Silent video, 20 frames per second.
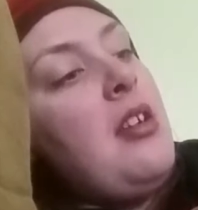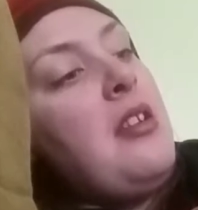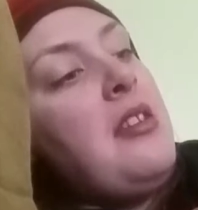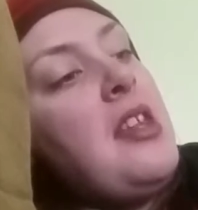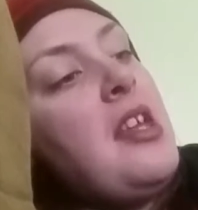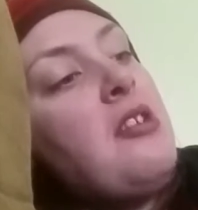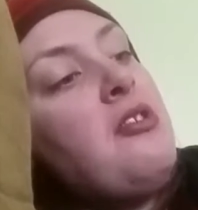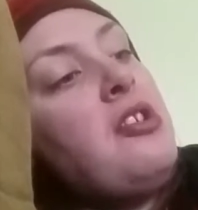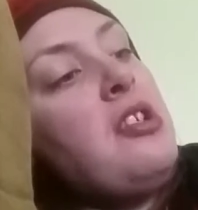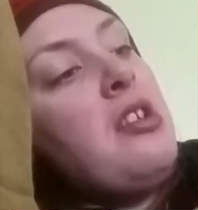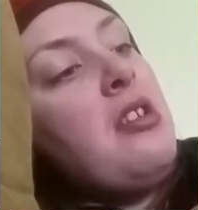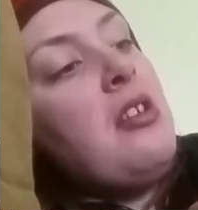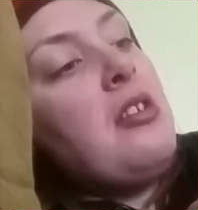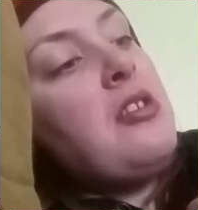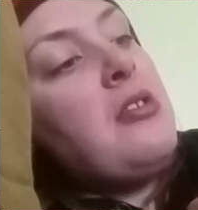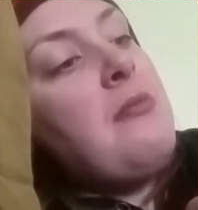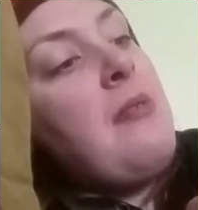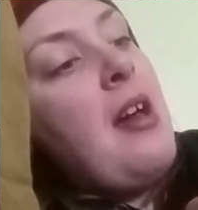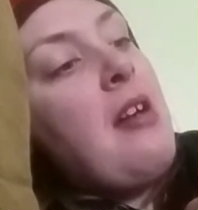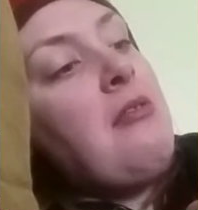Then she looked
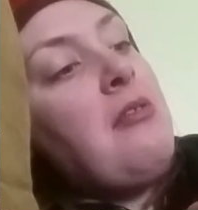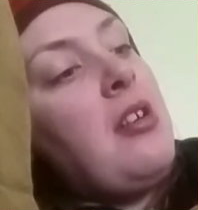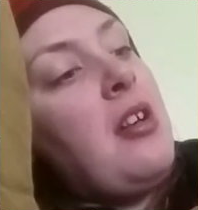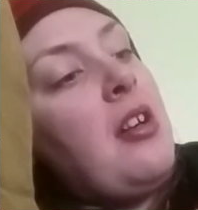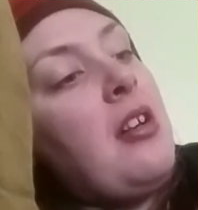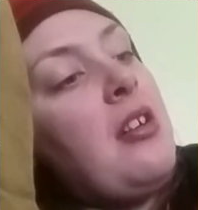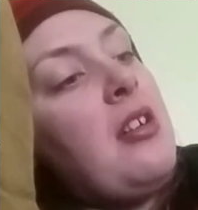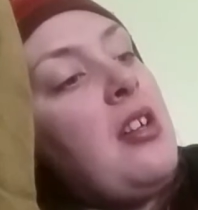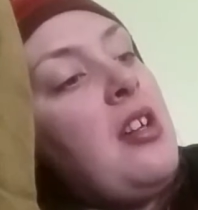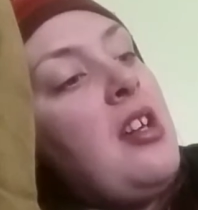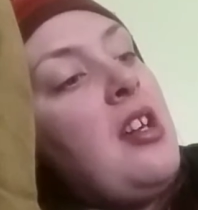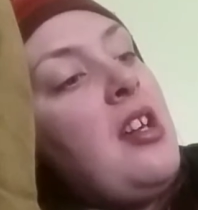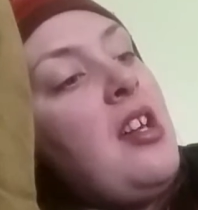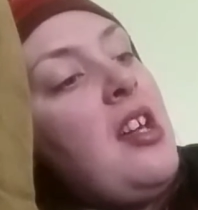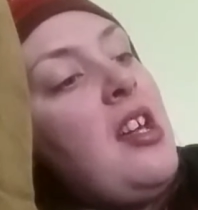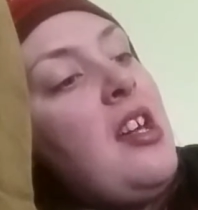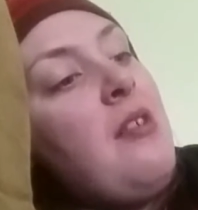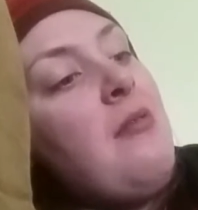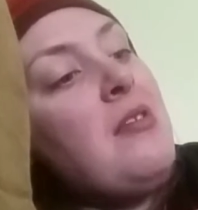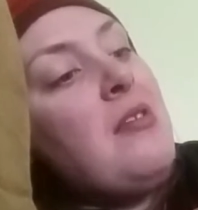around her.
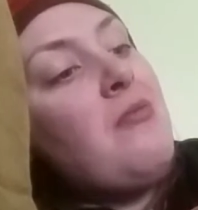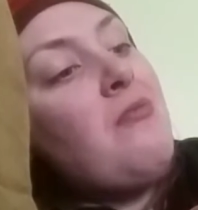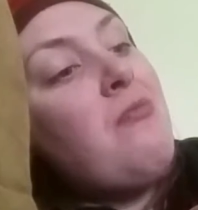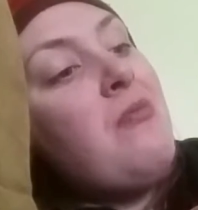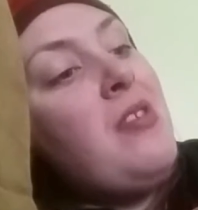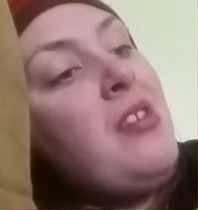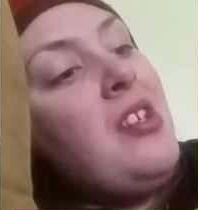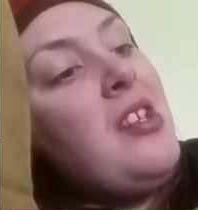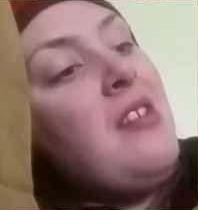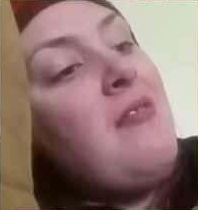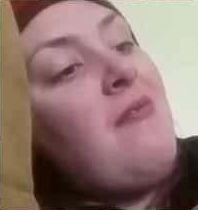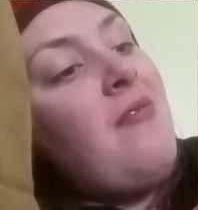It was really